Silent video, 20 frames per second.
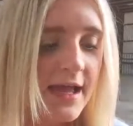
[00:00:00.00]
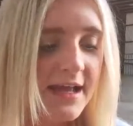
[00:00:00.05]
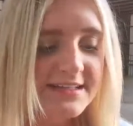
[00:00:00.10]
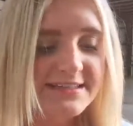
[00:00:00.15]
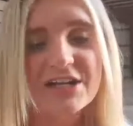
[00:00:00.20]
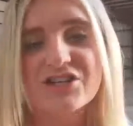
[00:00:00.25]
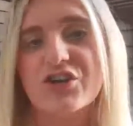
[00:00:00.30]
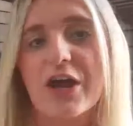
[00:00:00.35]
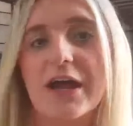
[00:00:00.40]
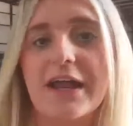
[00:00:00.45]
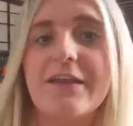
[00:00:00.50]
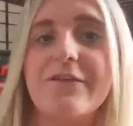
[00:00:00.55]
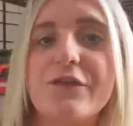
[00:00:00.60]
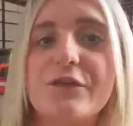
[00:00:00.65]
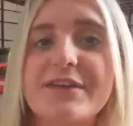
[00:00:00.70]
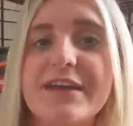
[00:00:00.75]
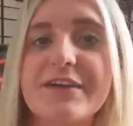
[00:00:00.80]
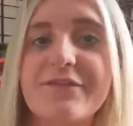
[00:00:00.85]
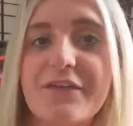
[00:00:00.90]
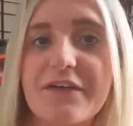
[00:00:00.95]
Because I tried a
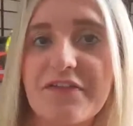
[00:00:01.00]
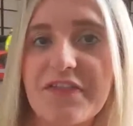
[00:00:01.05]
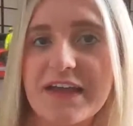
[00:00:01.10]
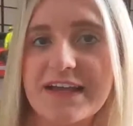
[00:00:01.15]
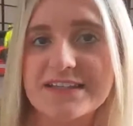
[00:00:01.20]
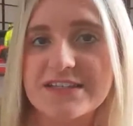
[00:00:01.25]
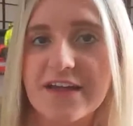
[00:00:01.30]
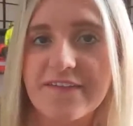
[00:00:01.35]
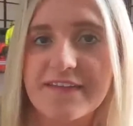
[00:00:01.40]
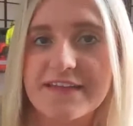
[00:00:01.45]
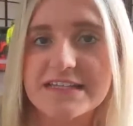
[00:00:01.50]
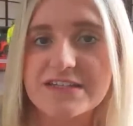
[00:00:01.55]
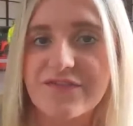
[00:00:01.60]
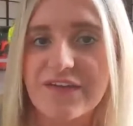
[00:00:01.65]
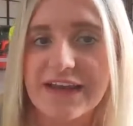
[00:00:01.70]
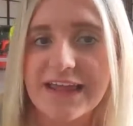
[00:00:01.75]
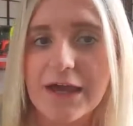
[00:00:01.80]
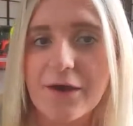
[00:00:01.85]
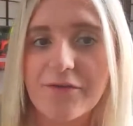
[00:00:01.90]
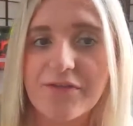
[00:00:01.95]
few different things on this
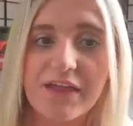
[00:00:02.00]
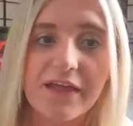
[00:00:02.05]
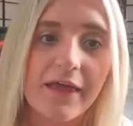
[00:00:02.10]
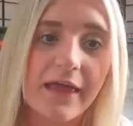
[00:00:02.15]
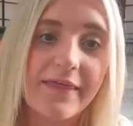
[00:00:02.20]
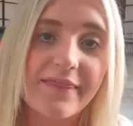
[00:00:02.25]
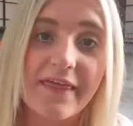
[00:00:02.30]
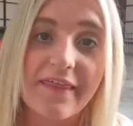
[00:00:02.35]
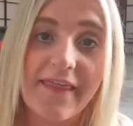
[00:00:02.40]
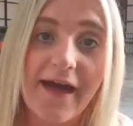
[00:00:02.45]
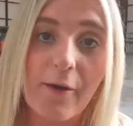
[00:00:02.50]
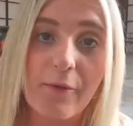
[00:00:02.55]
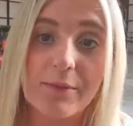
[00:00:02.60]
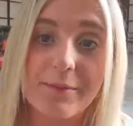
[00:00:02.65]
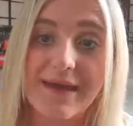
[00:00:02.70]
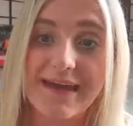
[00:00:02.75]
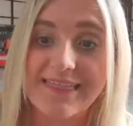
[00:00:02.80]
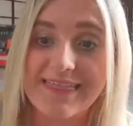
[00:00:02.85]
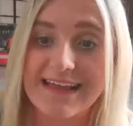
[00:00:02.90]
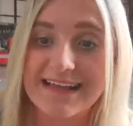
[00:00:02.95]
video thinking that that would
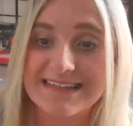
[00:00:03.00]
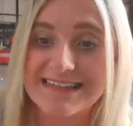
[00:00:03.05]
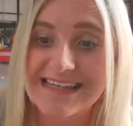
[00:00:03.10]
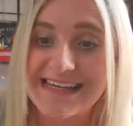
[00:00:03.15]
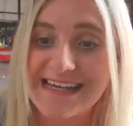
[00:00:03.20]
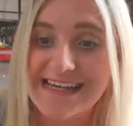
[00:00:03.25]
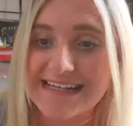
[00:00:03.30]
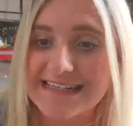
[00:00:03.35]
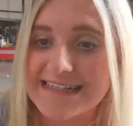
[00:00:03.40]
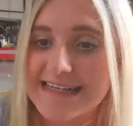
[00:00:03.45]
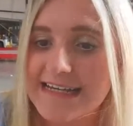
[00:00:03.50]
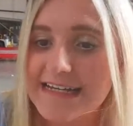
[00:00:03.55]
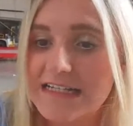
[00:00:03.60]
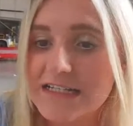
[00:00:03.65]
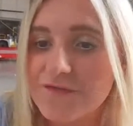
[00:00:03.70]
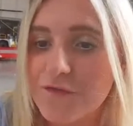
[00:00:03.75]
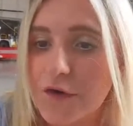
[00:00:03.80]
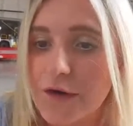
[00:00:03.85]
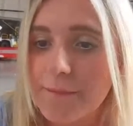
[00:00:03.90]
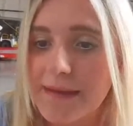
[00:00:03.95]
make things the easiest
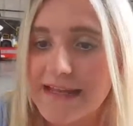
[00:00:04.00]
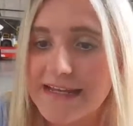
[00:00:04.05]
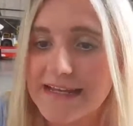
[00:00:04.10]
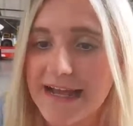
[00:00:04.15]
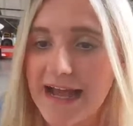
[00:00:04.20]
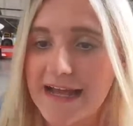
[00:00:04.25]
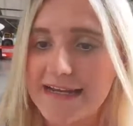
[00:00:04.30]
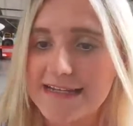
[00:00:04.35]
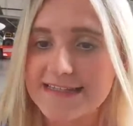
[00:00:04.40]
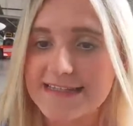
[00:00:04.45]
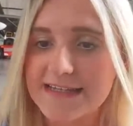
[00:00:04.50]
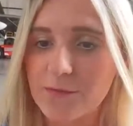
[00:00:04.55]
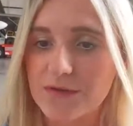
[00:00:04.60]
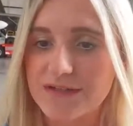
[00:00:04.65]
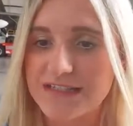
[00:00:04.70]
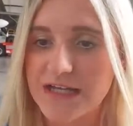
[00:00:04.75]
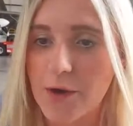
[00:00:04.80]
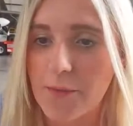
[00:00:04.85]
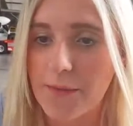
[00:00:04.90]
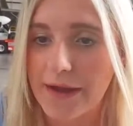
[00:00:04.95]
for me to kind of see what's
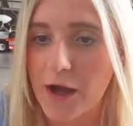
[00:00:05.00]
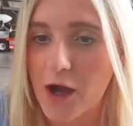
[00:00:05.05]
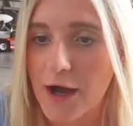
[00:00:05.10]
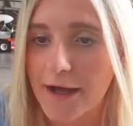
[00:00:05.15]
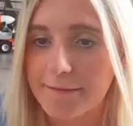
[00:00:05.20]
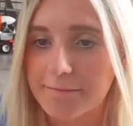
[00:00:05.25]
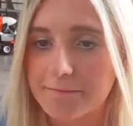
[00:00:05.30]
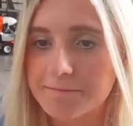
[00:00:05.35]
going on.